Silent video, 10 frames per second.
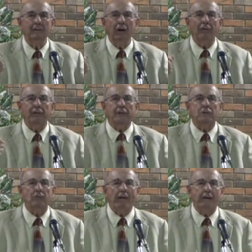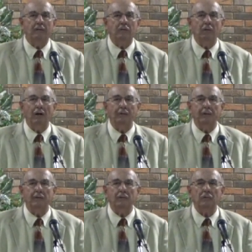Not these fakes, not
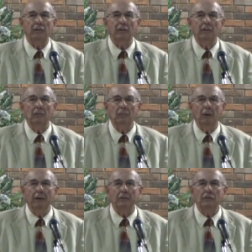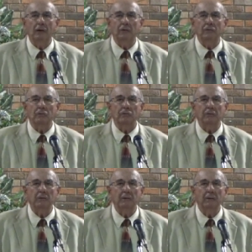these money
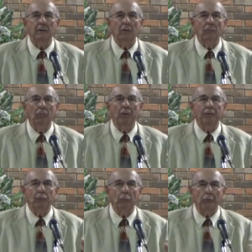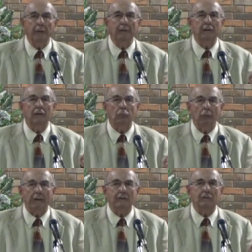changers, but really can
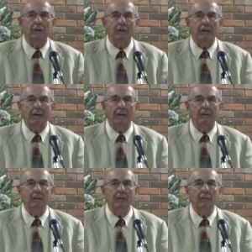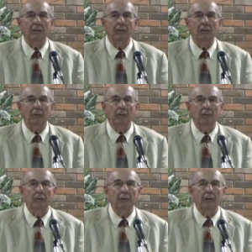raise the dead
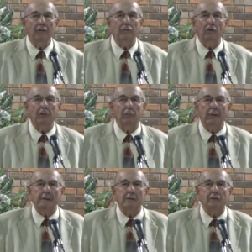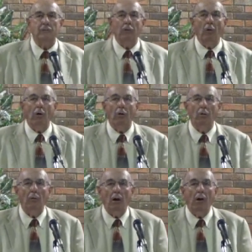and shall be raised for
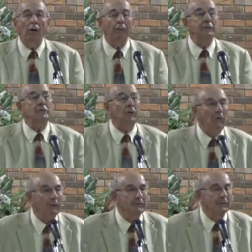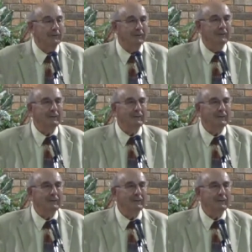all, all eternity